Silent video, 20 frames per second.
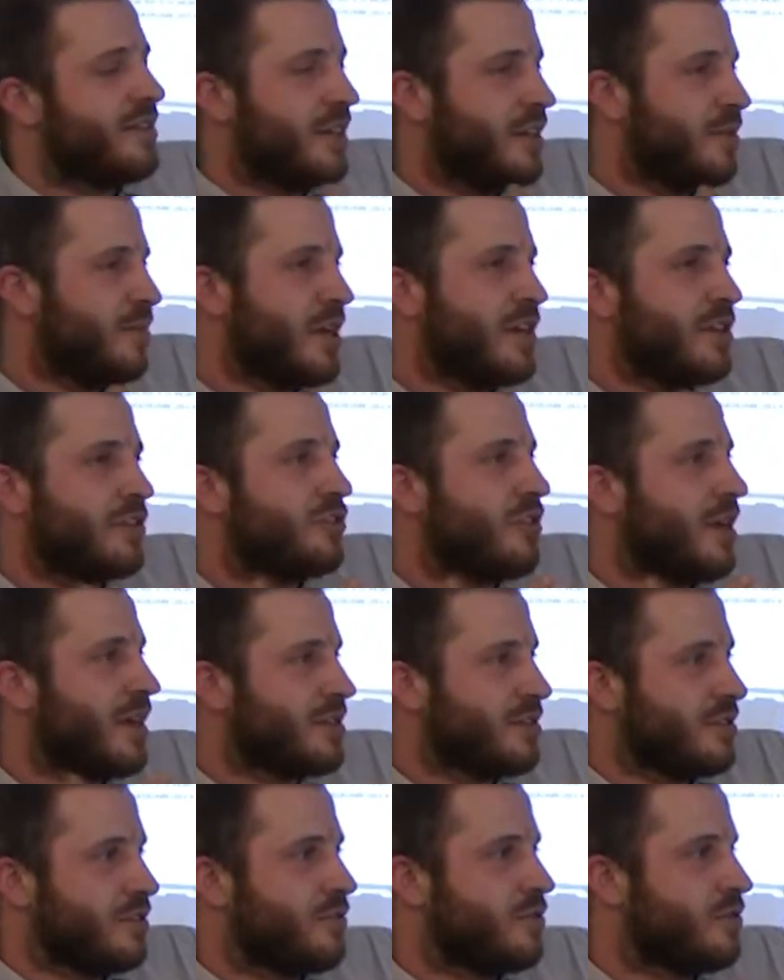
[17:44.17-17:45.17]
he made a
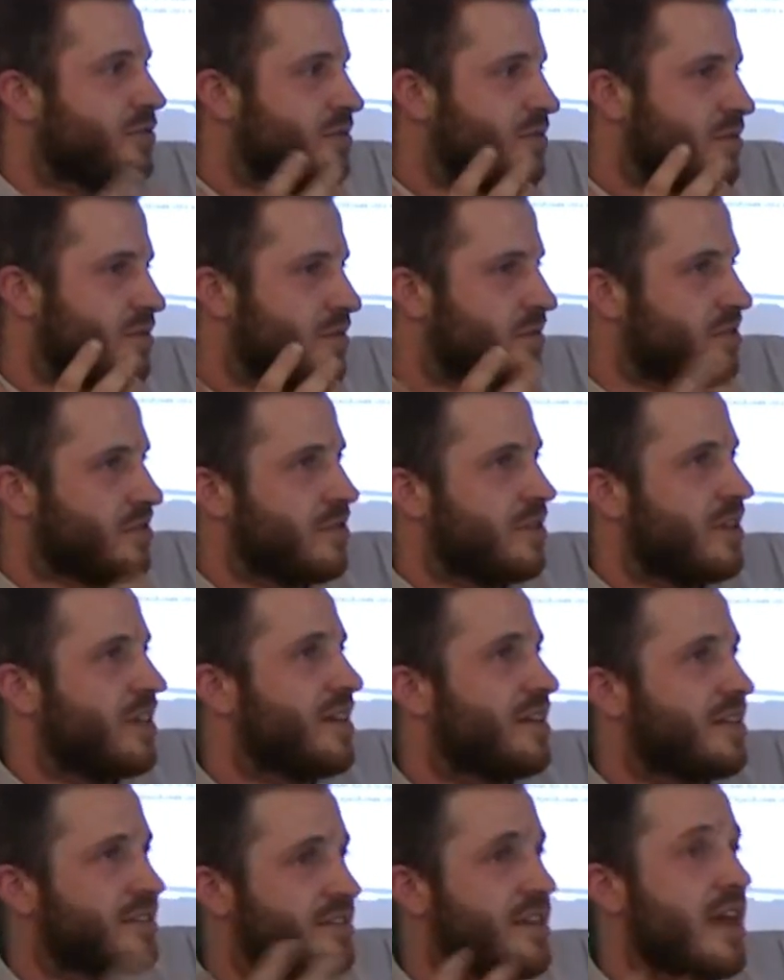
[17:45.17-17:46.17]
tractor for
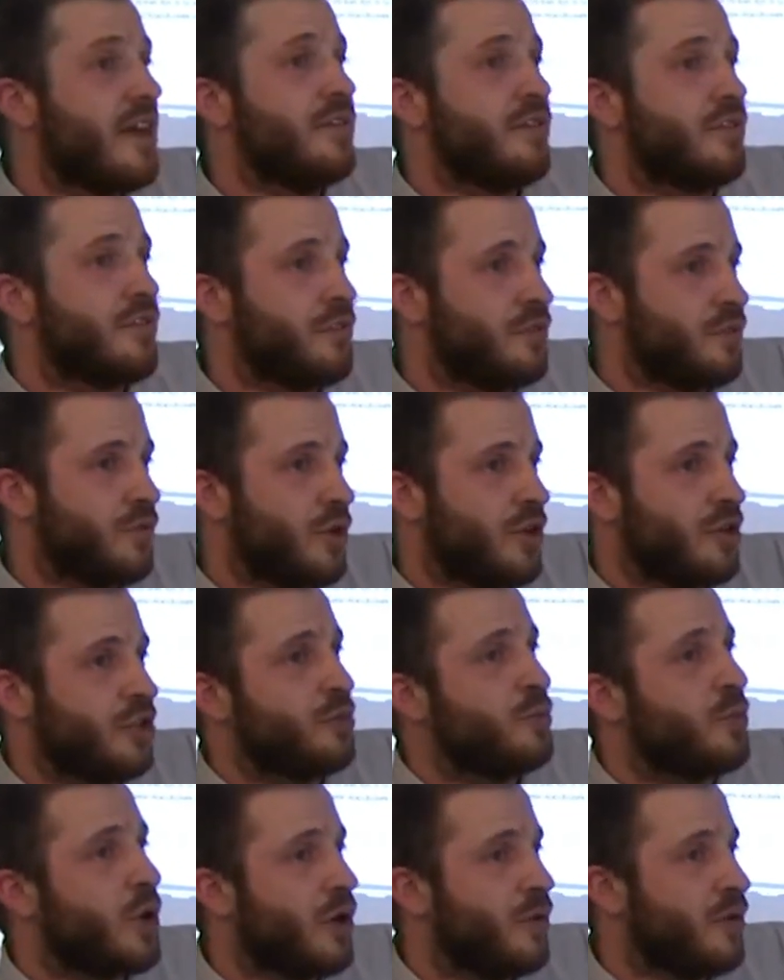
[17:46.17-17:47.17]
like a tenth of what you
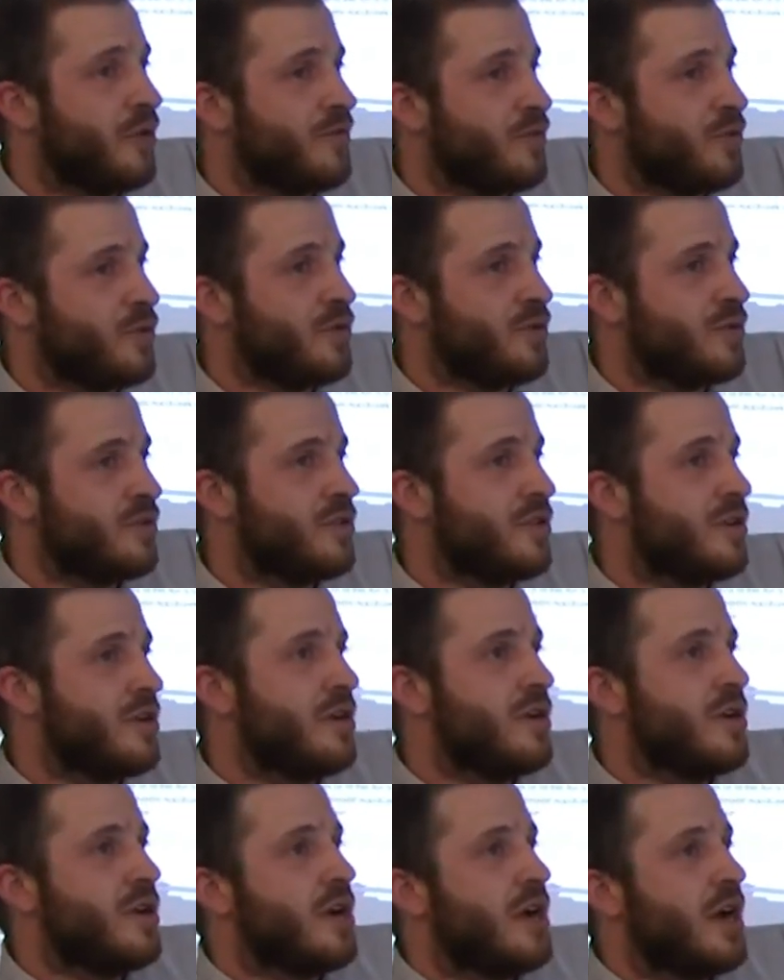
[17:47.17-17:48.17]
could buy one
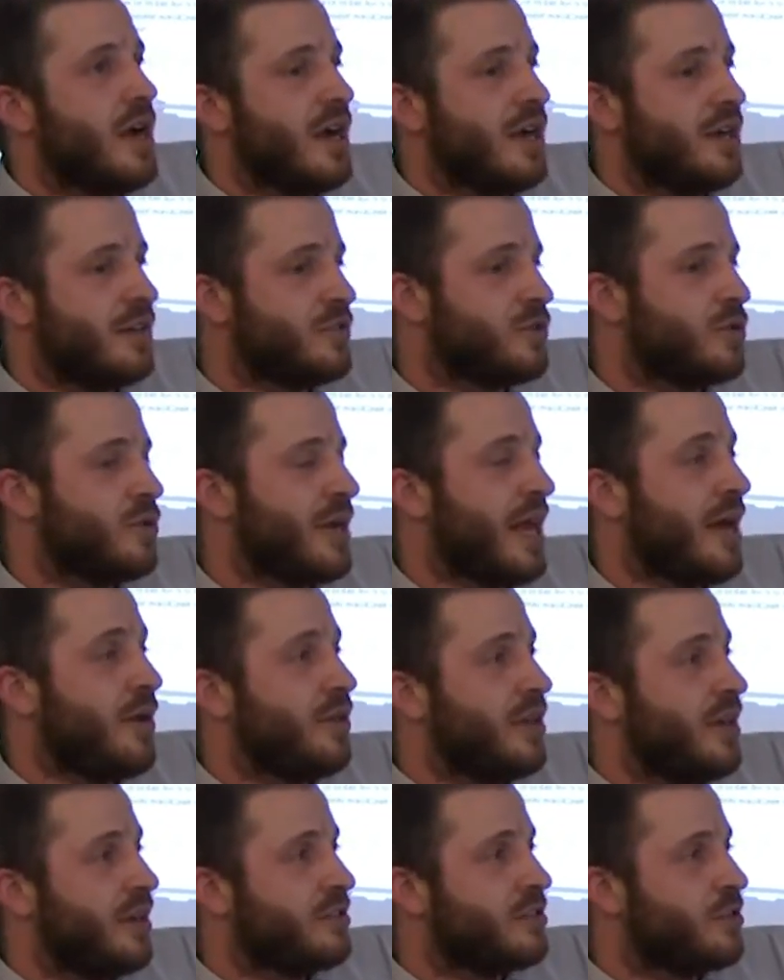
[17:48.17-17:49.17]
for, and it's all out
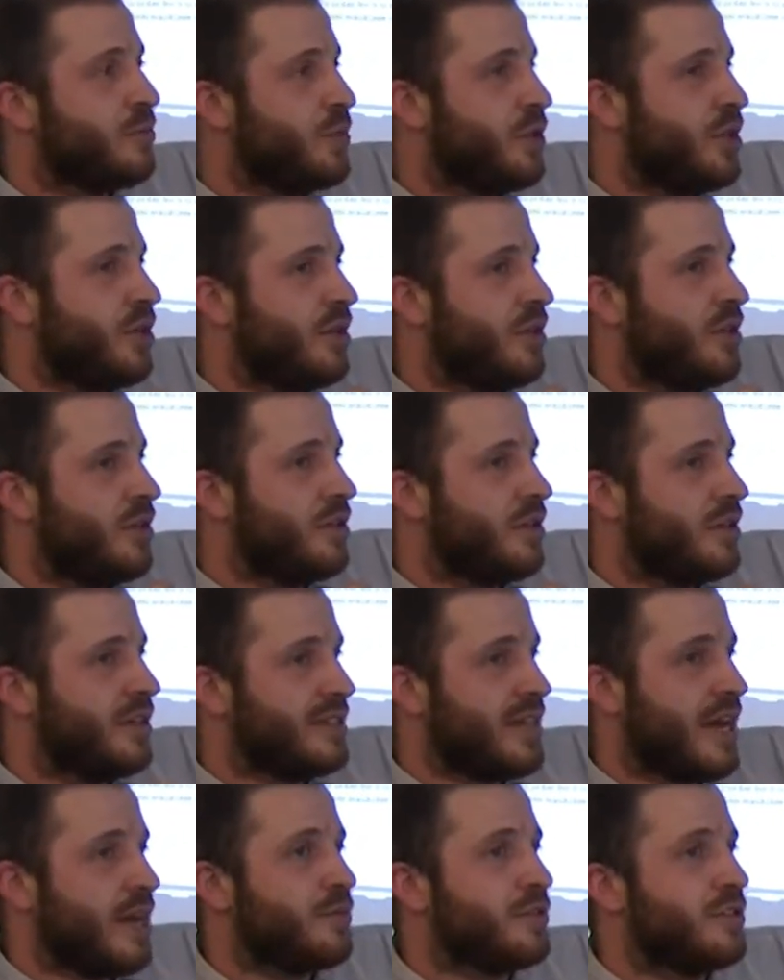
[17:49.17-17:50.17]
there to be
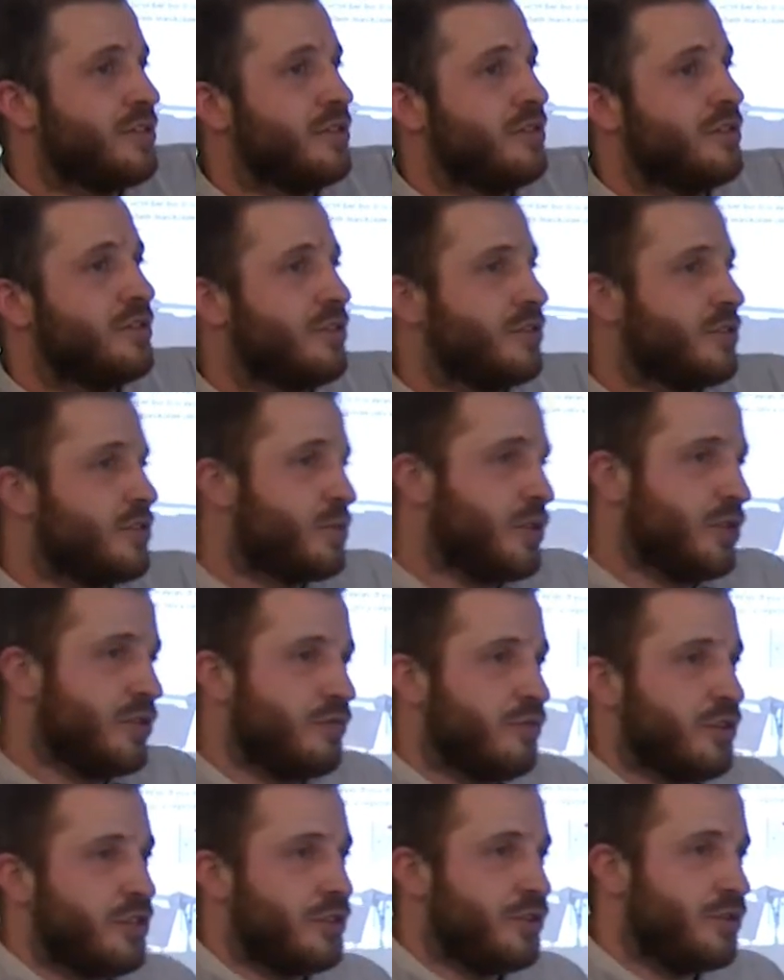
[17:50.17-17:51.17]
adapted and to be
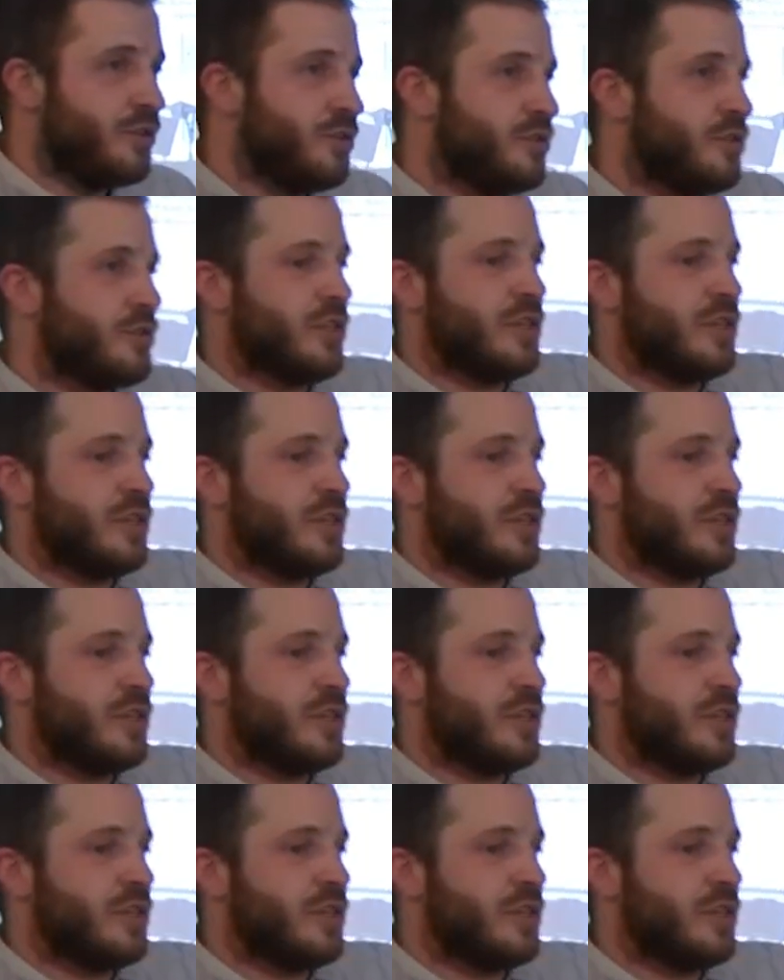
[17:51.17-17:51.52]
reused.